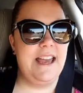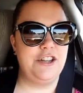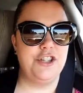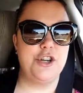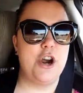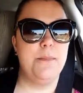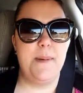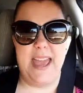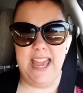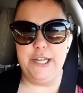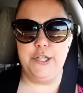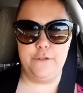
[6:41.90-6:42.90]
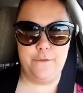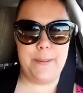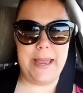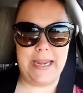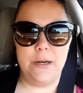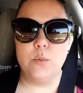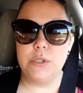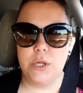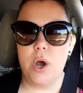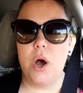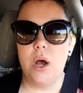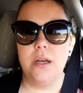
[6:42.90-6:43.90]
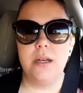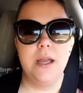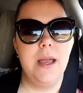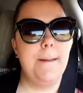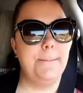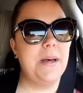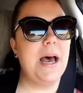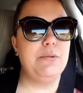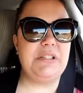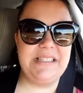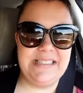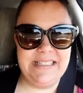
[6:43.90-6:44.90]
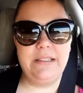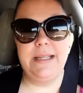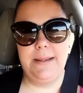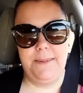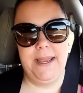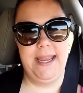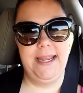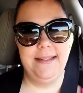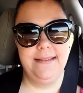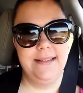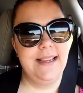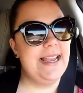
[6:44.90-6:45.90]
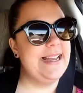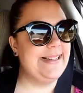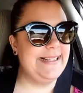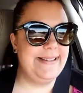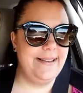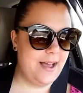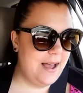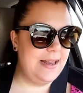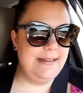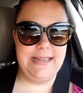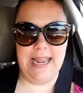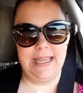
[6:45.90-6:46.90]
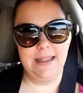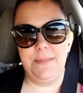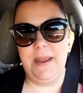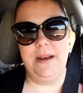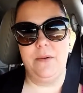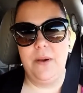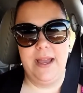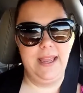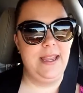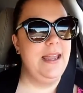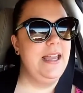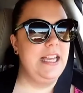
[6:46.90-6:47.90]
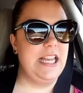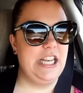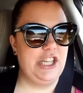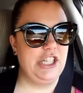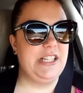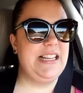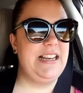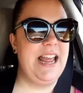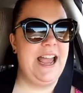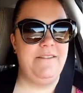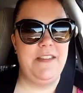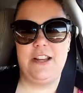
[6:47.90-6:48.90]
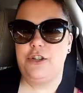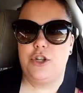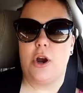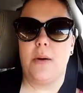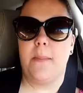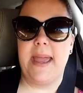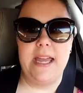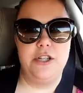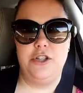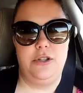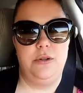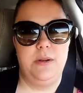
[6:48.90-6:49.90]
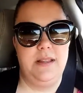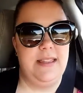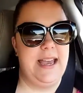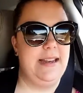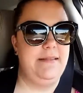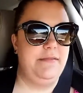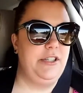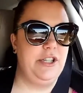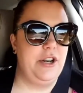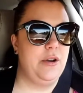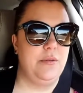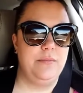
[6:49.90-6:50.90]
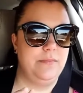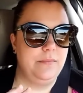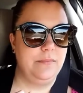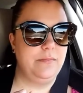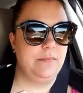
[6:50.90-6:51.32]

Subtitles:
that sharp edge of pain was gone, but I was still in pain. It did not take the pain away. It just didn't have that sharp edge to it that, you know,